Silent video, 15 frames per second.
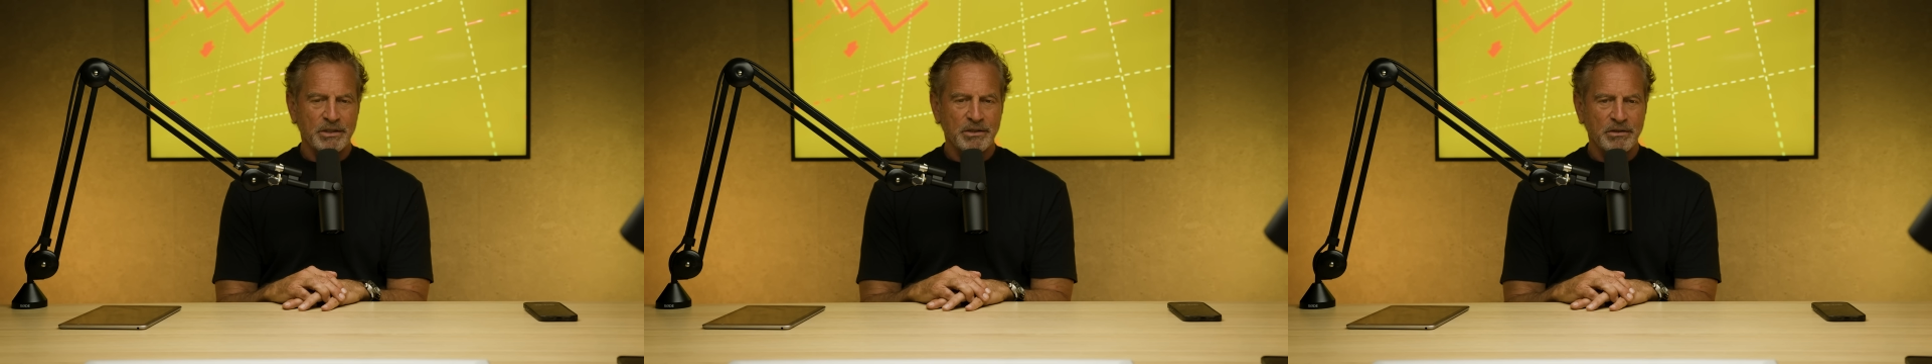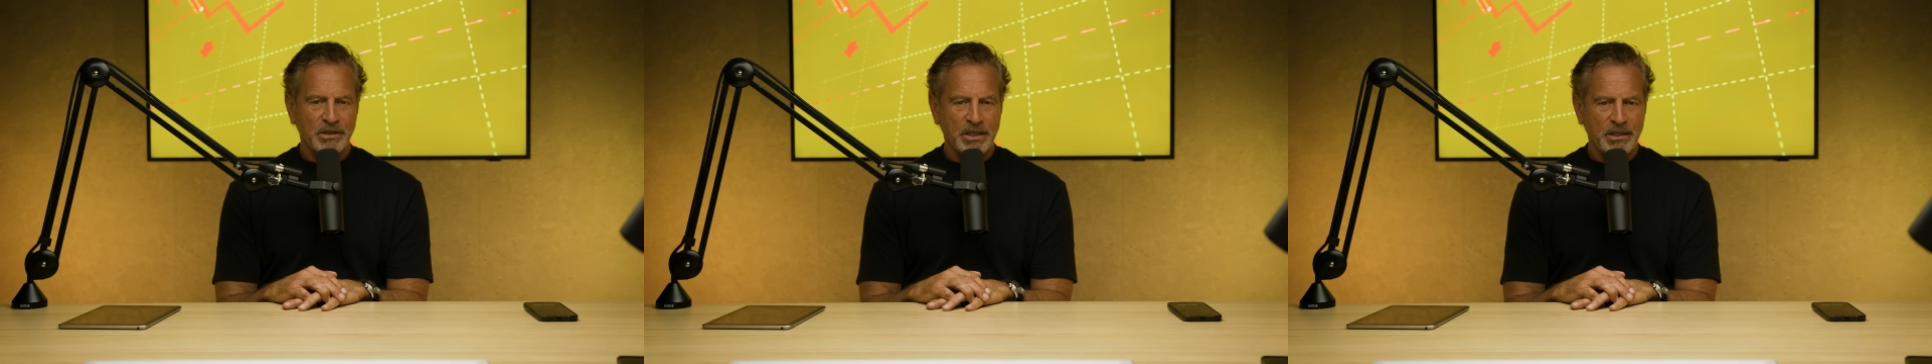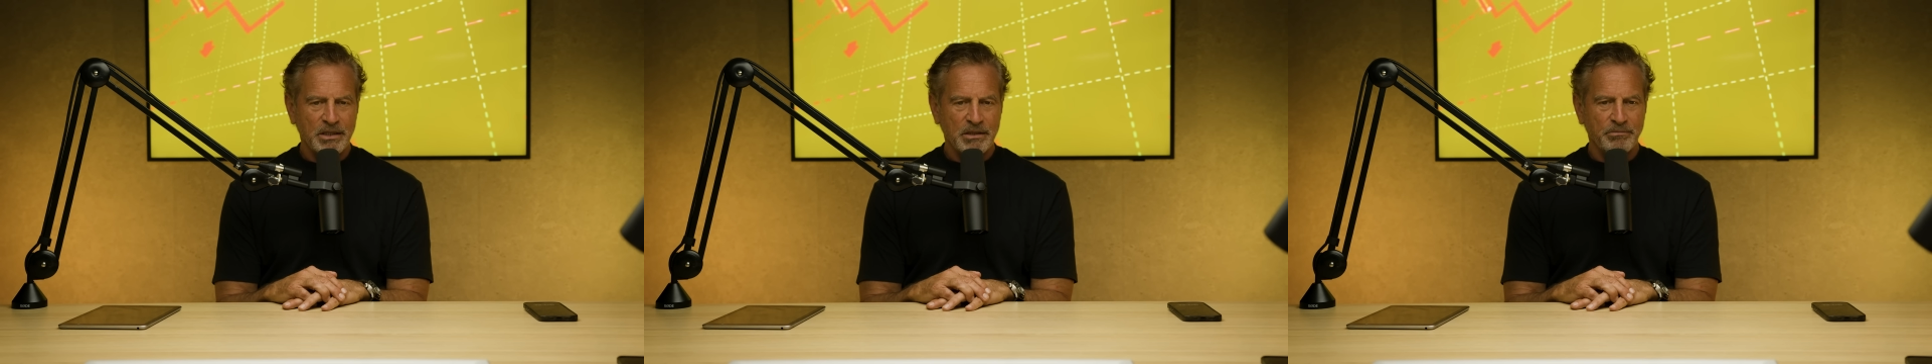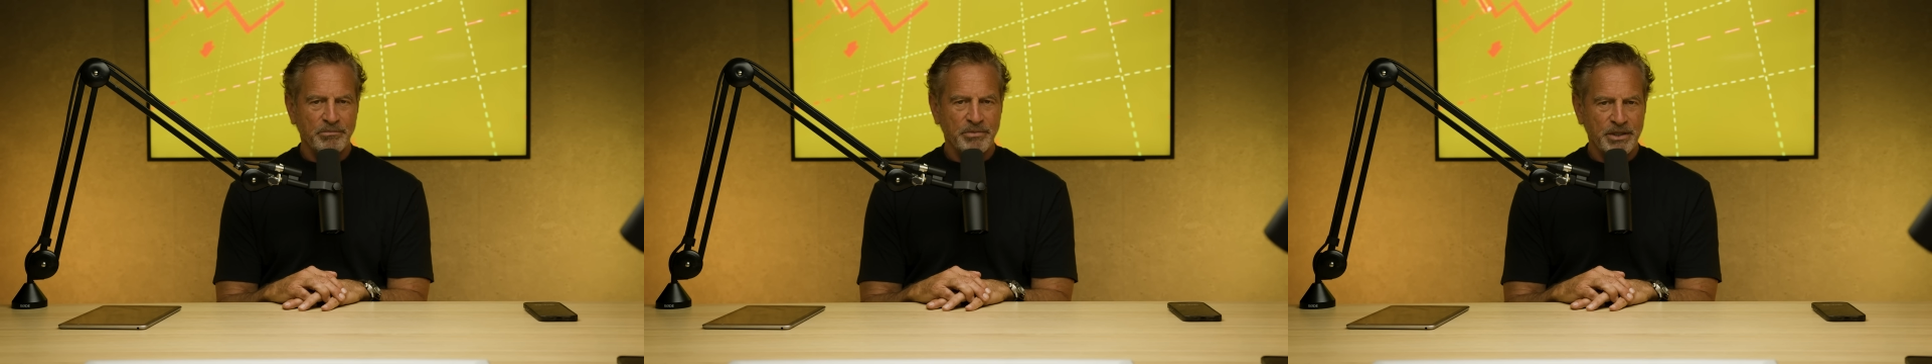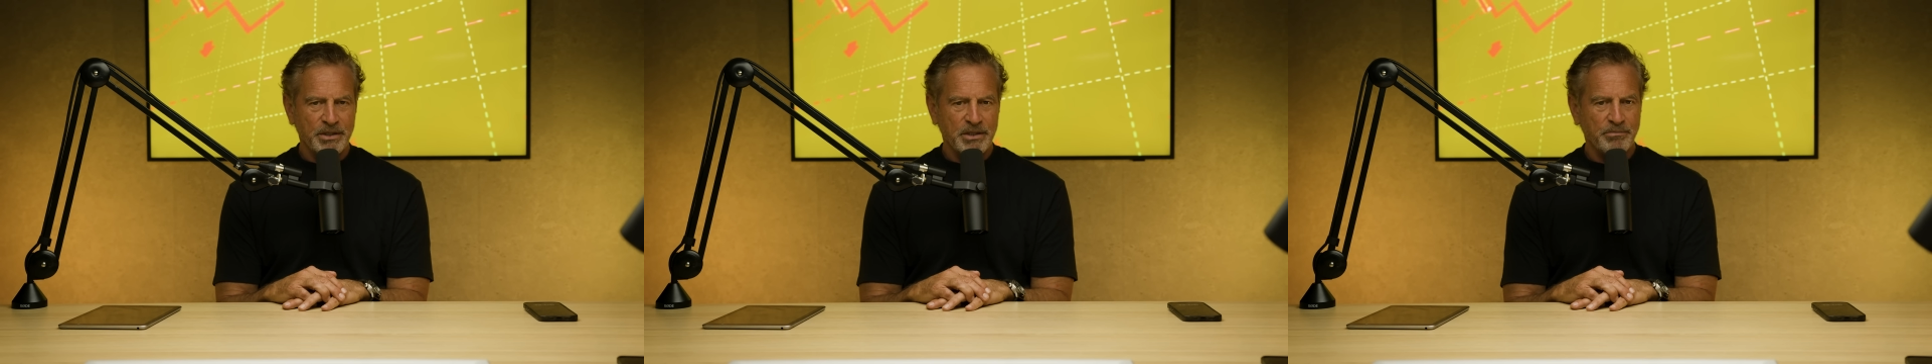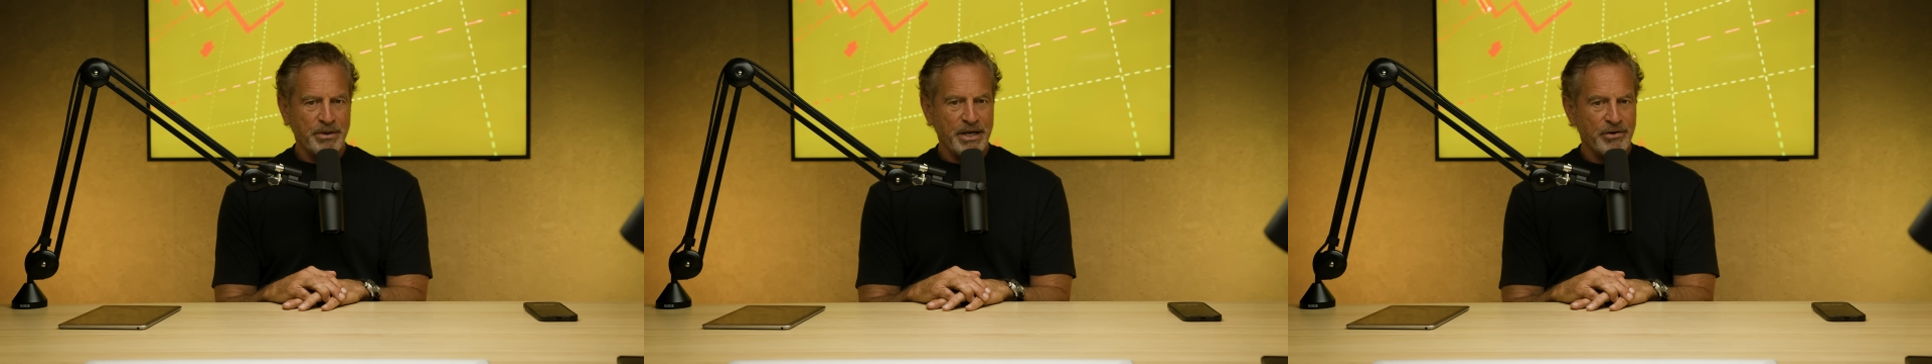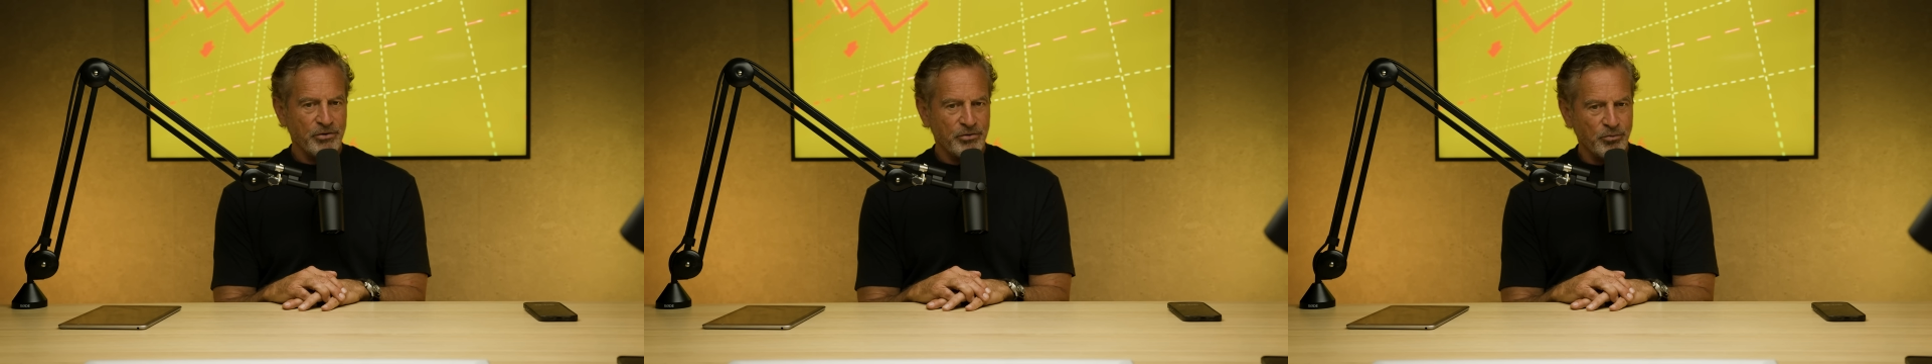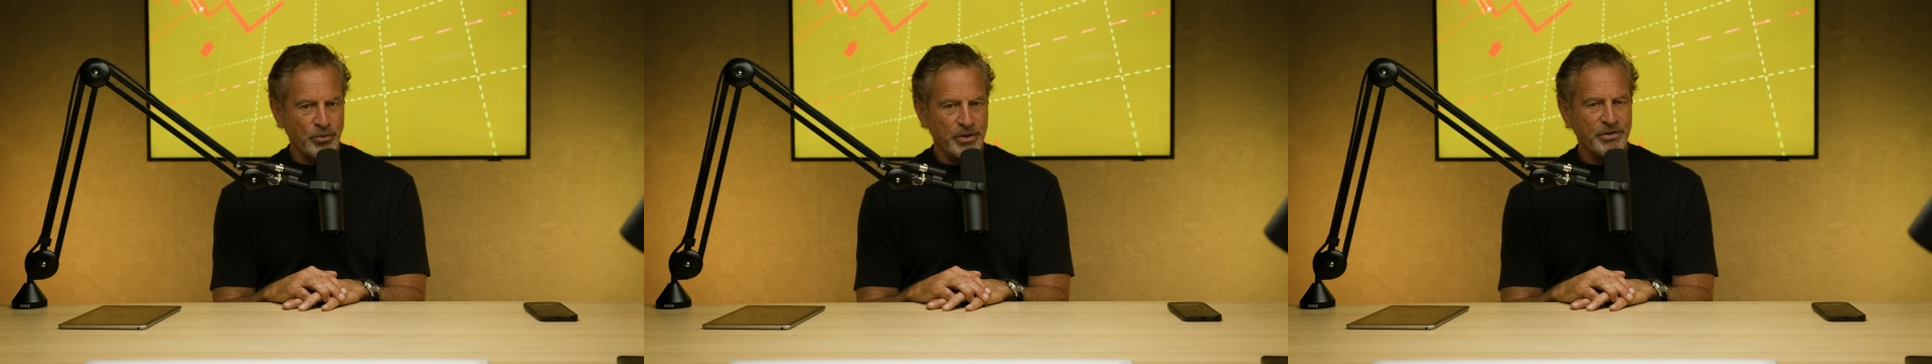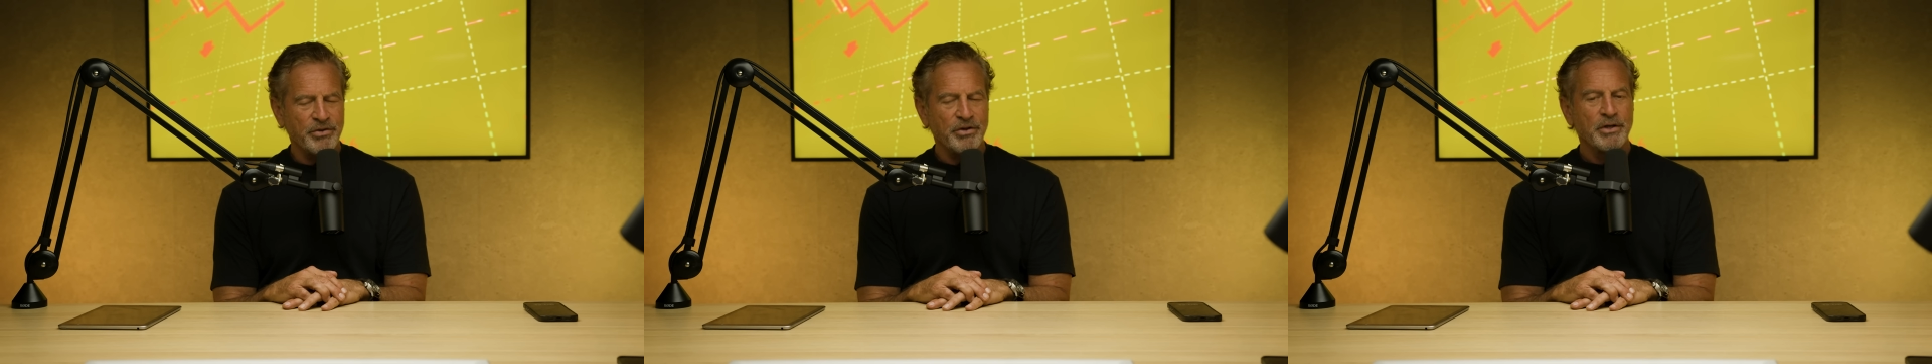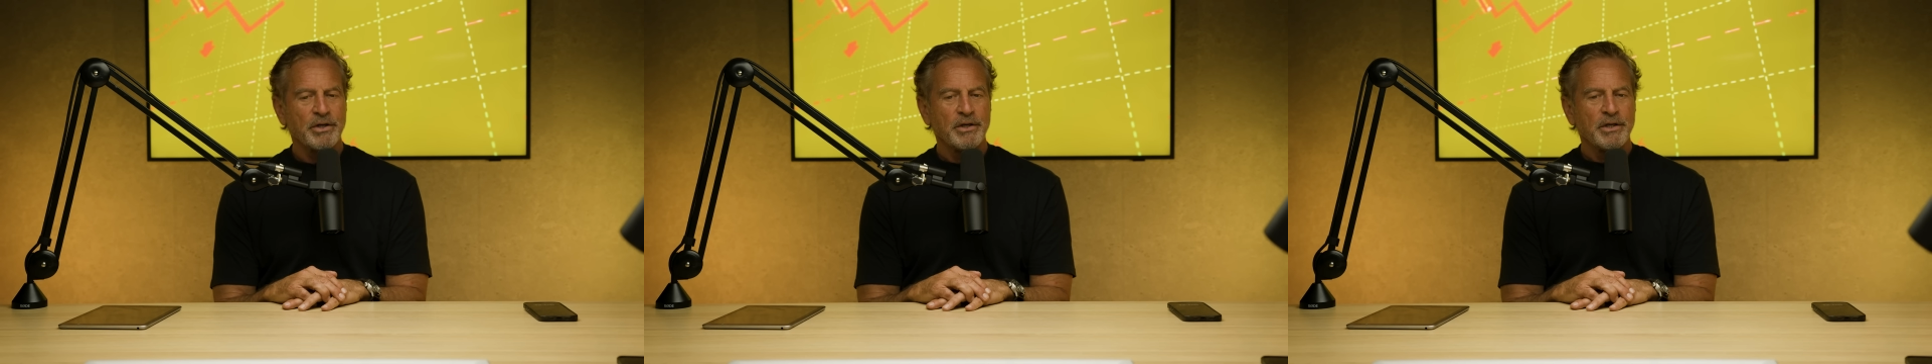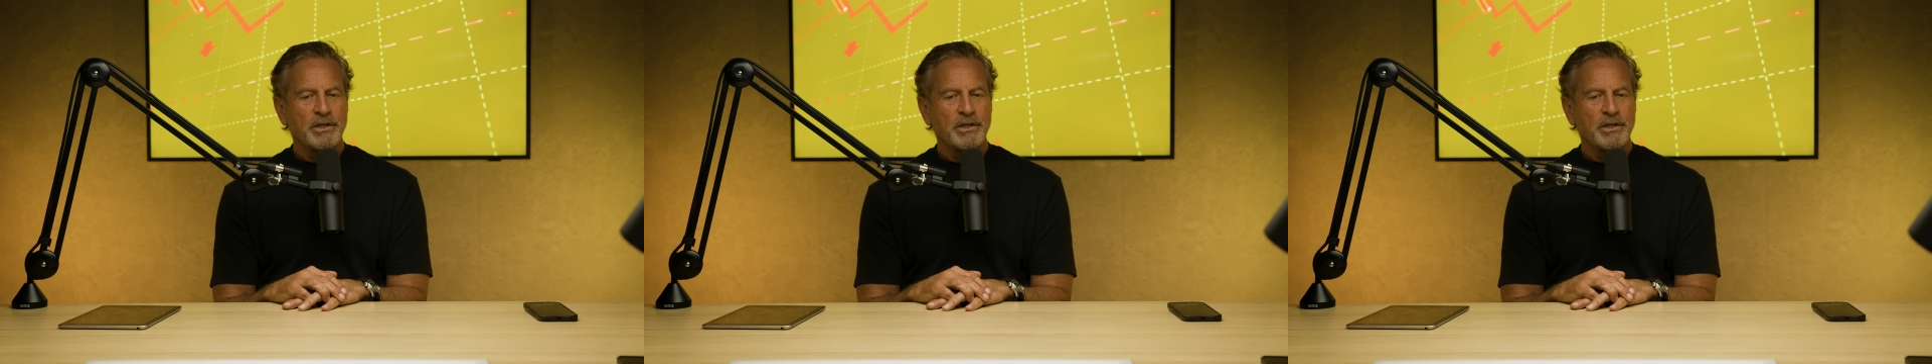can be comparative with